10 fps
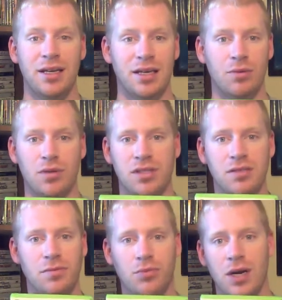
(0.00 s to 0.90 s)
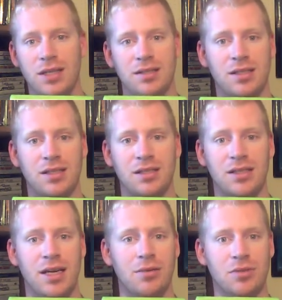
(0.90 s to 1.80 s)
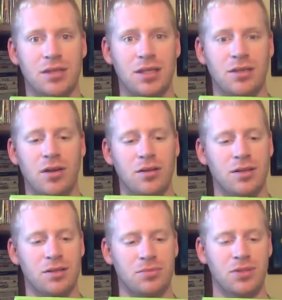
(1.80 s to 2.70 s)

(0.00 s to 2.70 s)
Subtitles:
It wasn't even processed yet. It was sitting on the